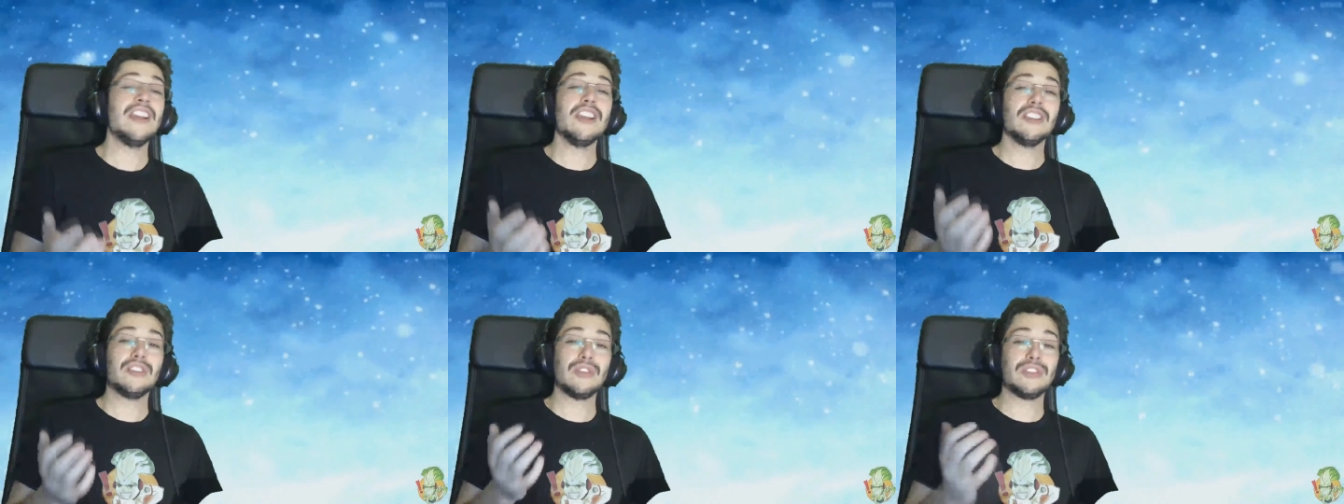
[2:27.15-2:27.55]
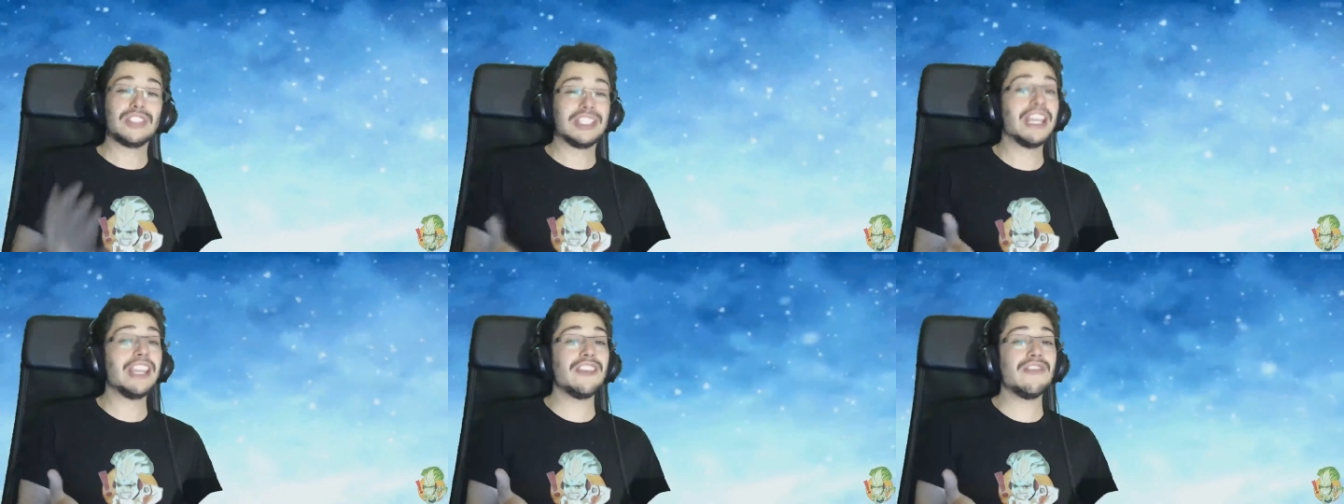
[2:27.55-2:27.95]
to
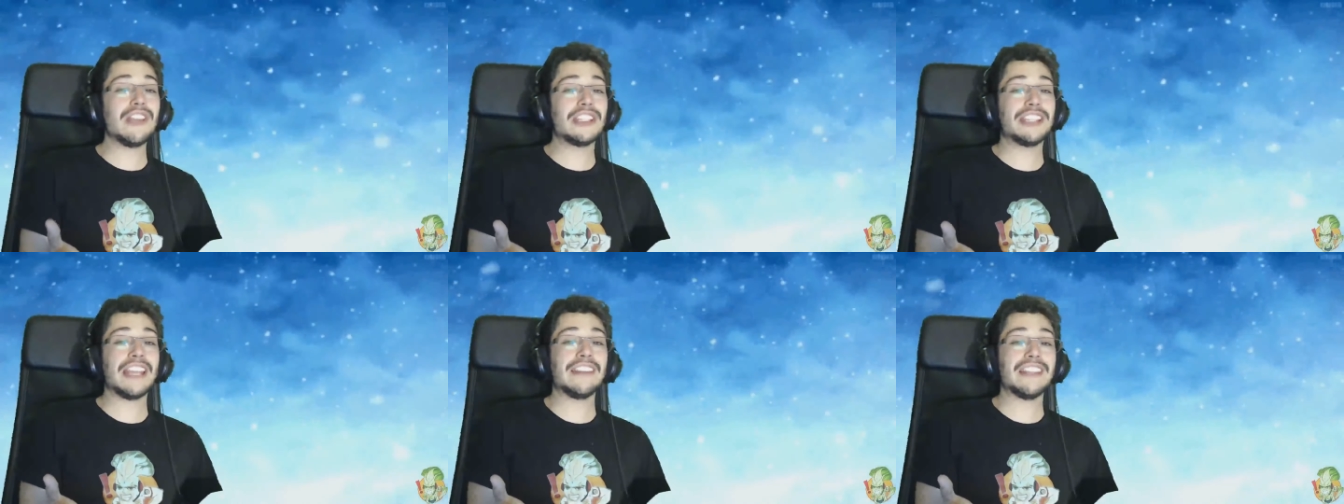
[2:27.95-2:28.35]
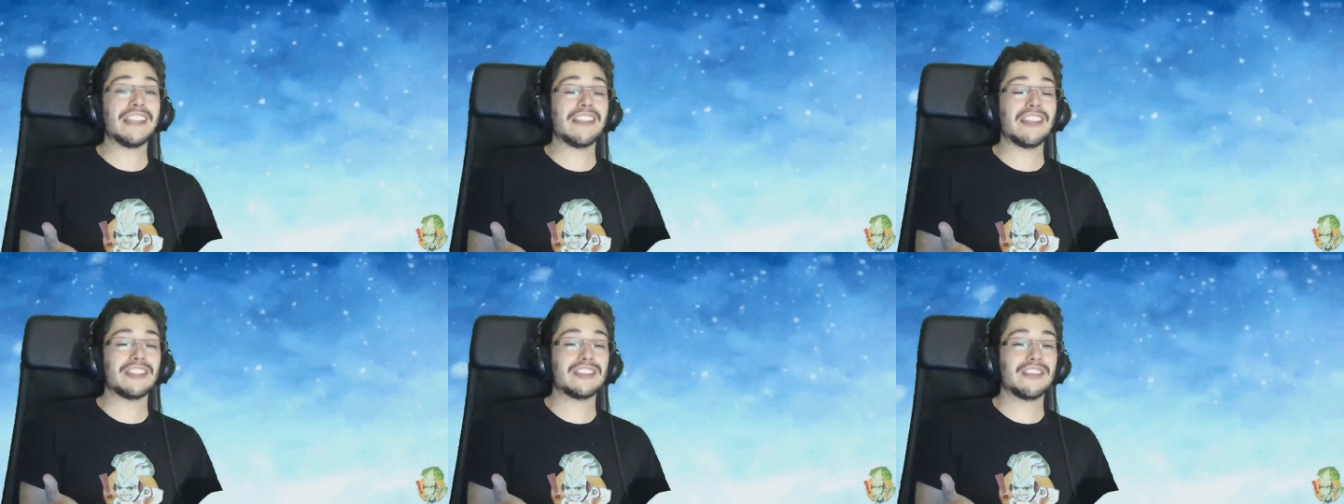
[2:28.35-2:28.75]
see you
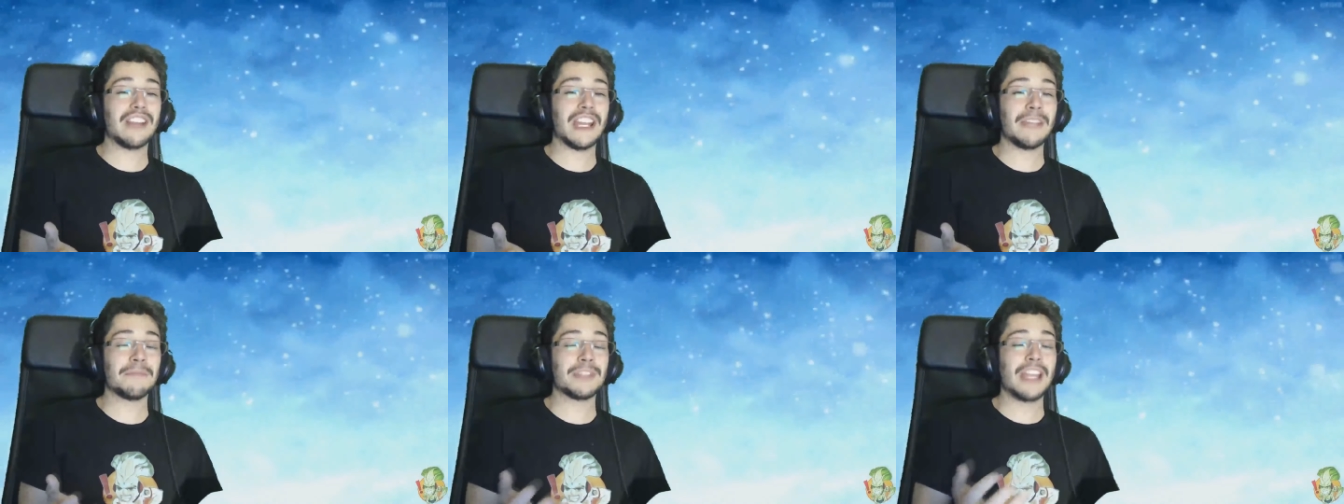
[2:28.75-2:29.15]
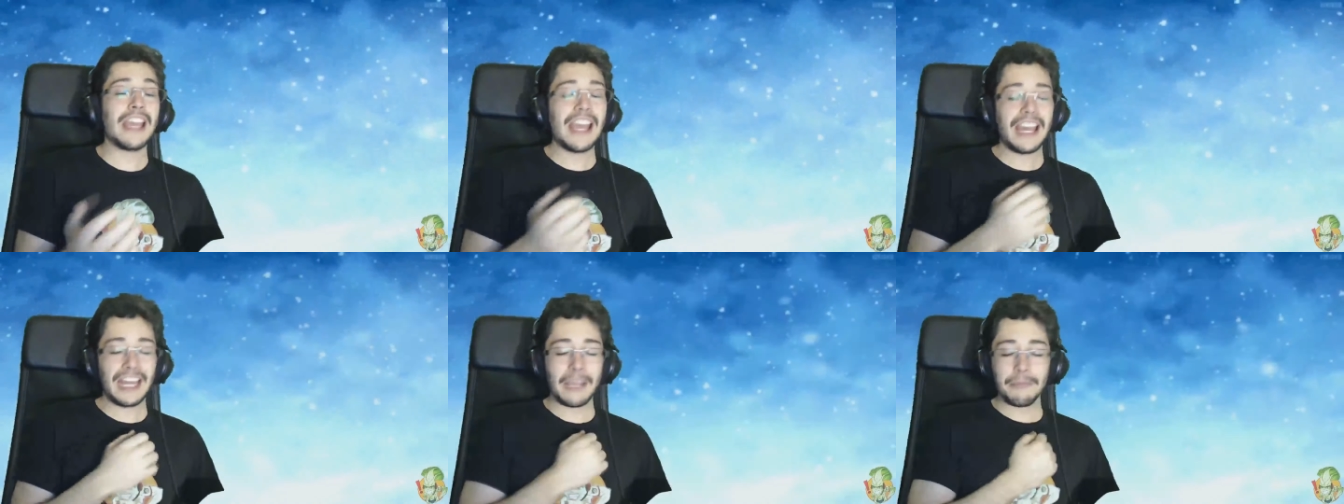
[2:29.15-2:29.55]
attending the streams,
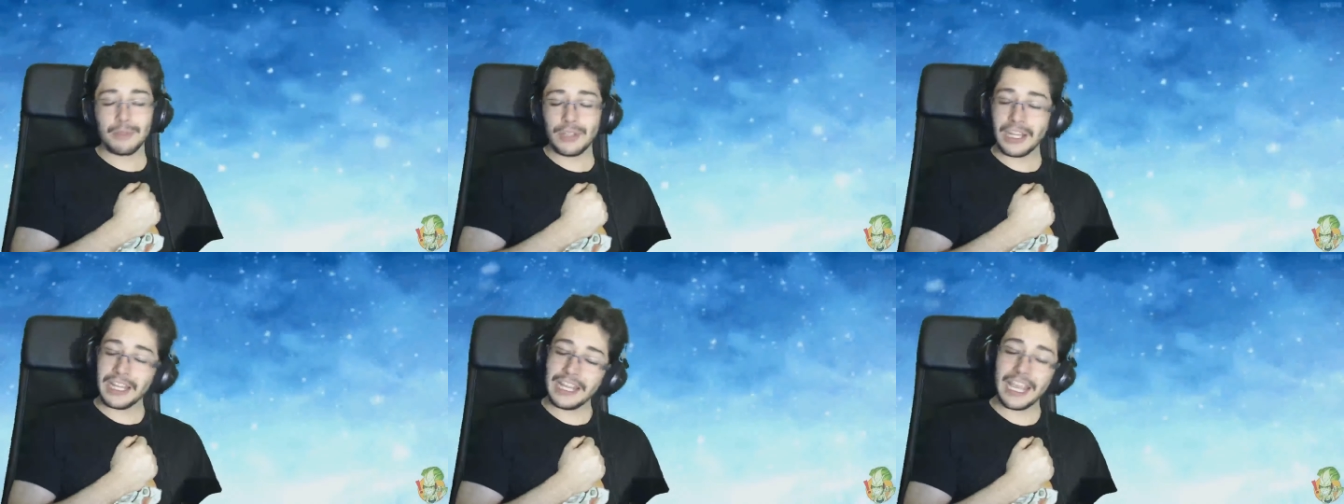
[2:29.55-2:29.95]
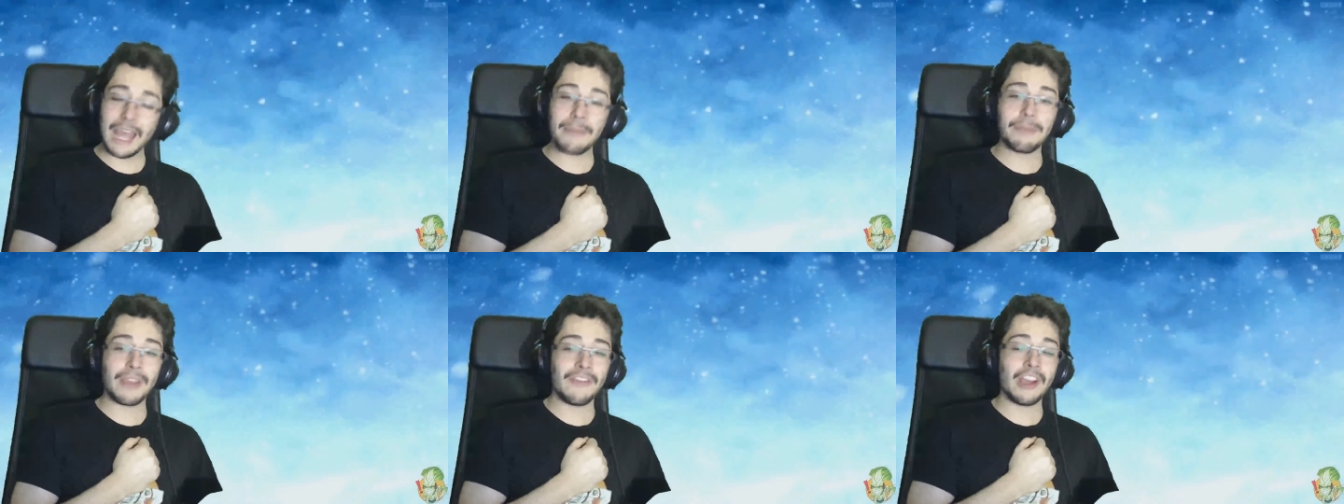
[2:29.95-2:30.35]
and I'm really
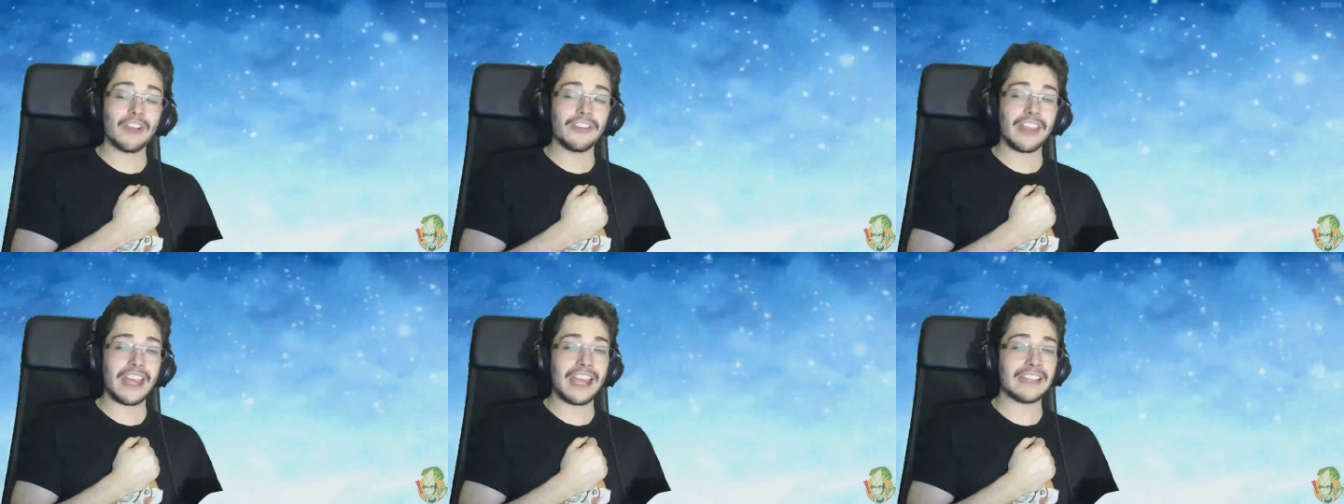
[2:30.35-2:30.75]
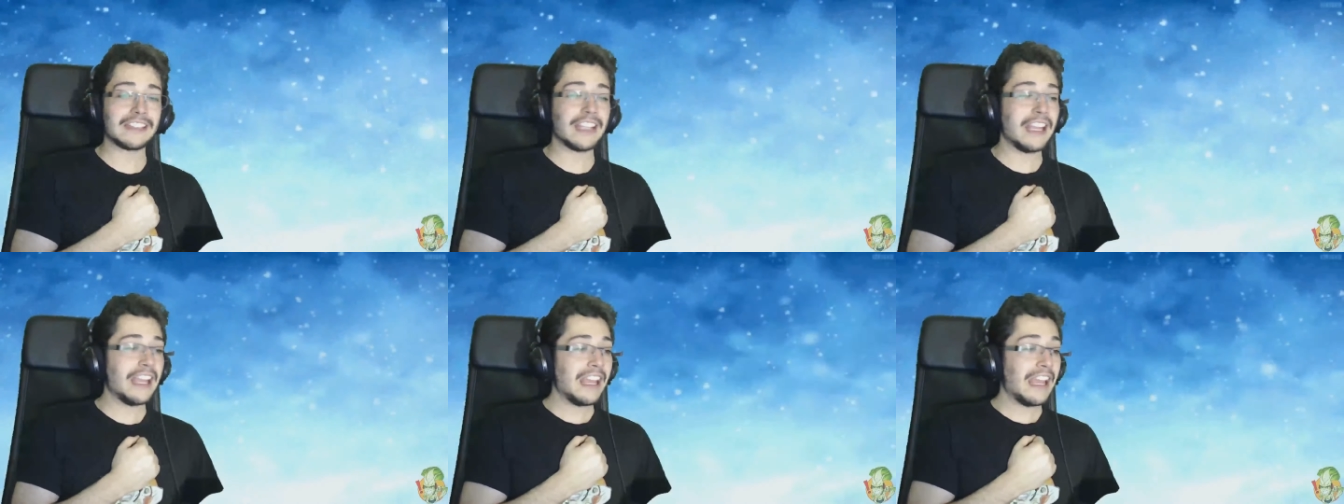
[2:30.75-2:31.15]
happy about
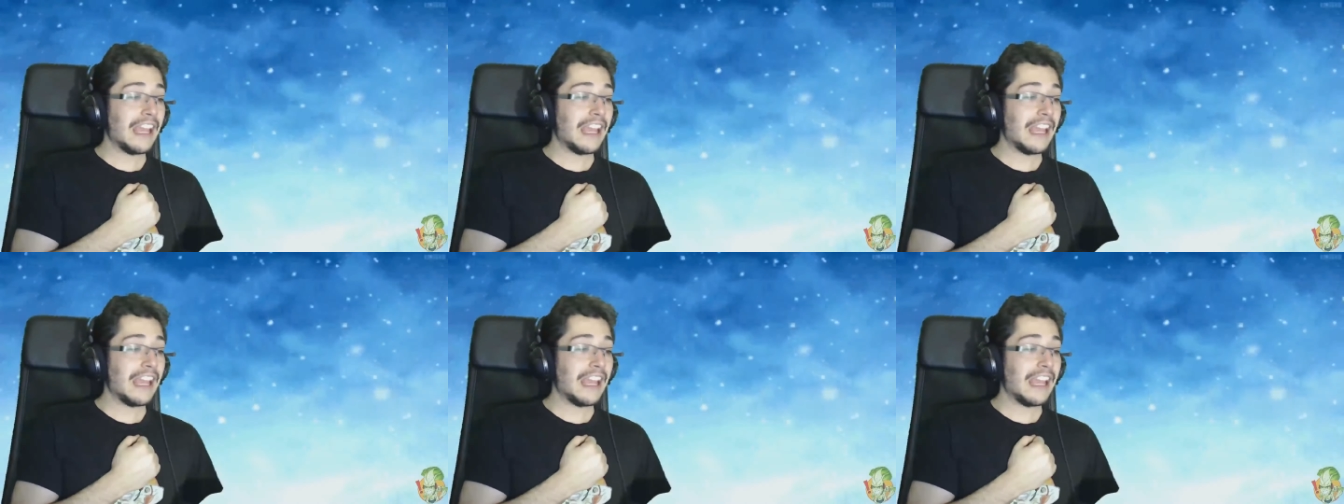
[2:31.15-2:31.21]
that.